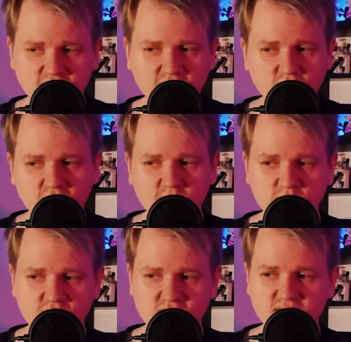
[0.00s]
anywhere,
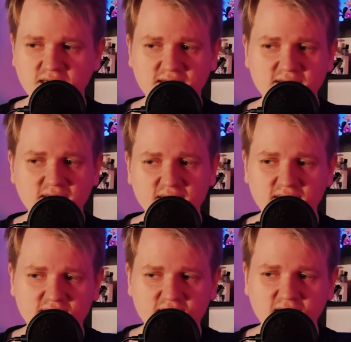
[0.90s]
because then
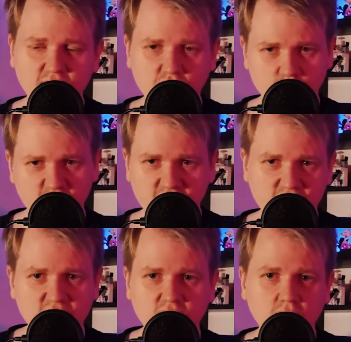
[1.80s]
it would be
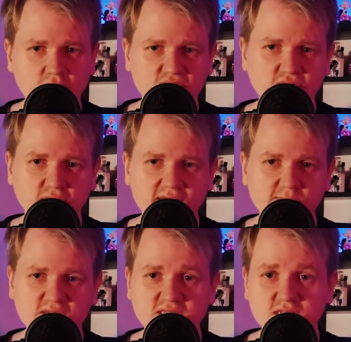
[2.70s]
kind of hard for
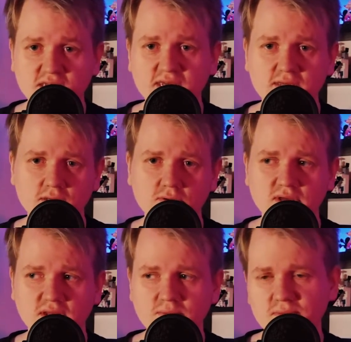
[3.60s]
enemies to hit you
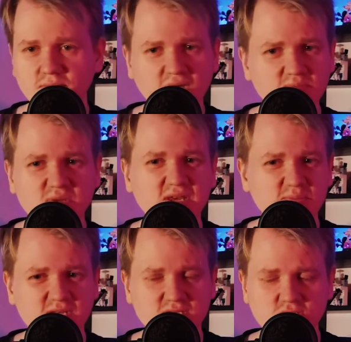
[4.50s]
and might be a
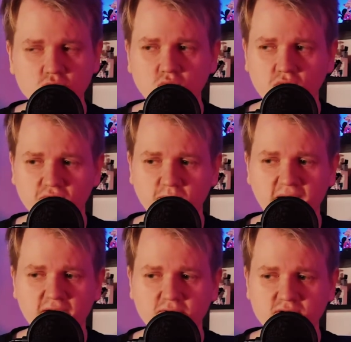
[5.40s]
bit too
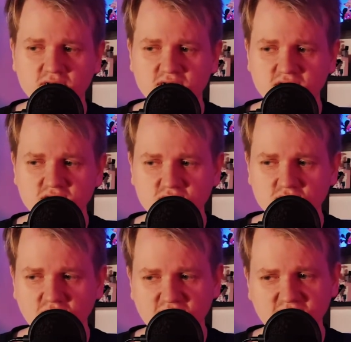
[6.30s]
overpowered.
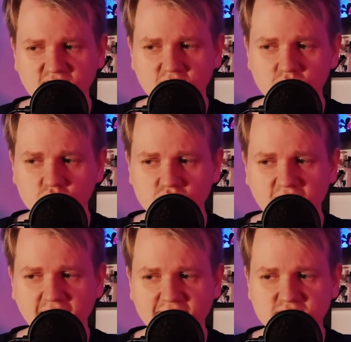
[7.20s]
So I think it would
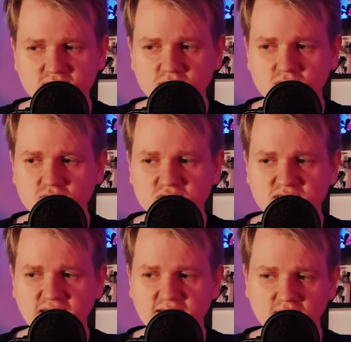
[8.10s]
have to
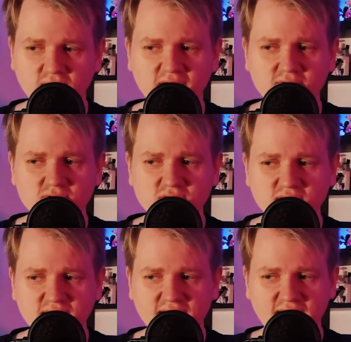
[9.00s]
stay in ground
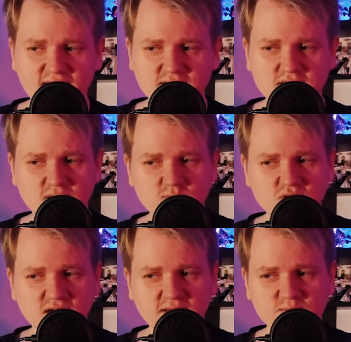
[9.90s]
and
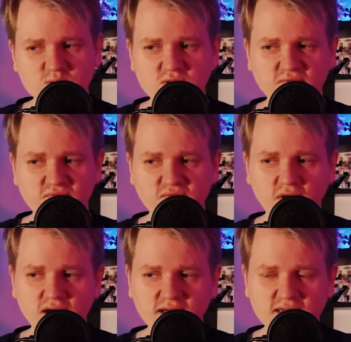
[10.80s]
sometimes
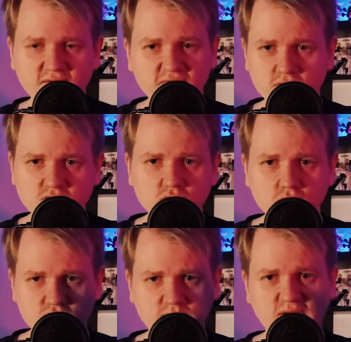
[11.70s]
fly for a
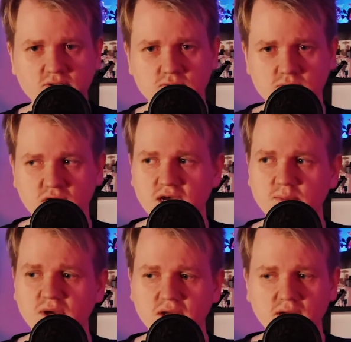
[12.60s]
short amount of
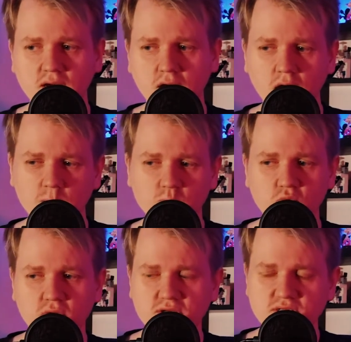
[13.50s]
time
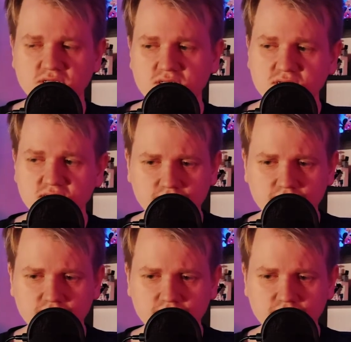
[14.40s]
upwards.